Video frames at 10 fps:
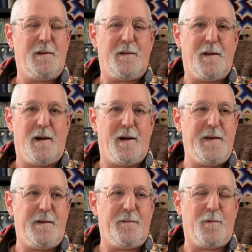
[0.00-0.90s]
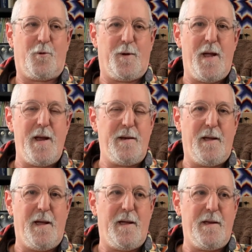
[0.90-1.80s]
I create
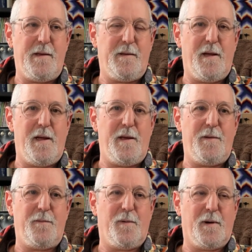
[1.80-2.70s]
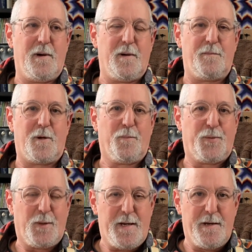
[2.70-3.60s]
a
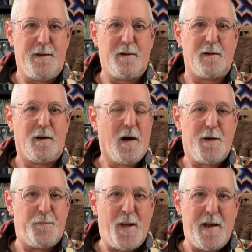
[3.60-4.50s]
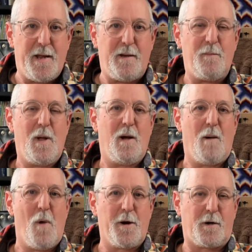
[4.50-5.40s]
completed underpainting, a
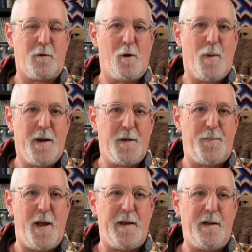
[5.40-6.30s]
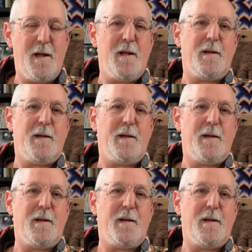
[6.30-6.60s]
monochrome underpainting,